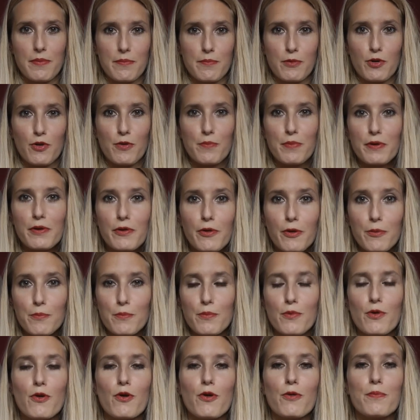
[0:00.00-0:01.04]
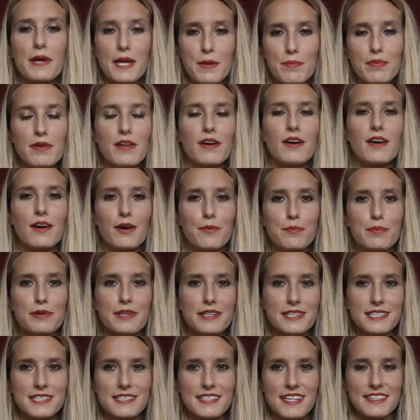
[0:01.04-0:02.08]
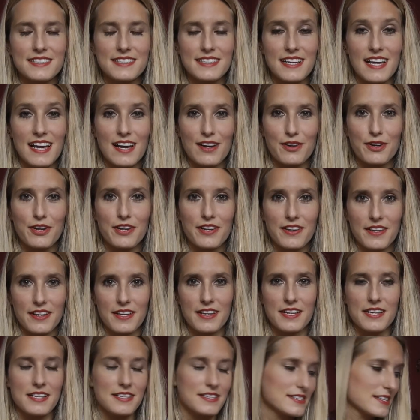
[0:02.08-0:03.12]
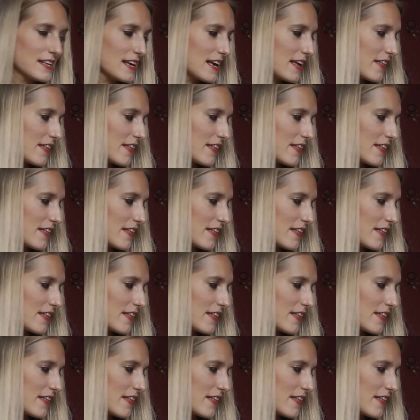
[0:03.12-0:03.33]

More people are appreciating how good it is,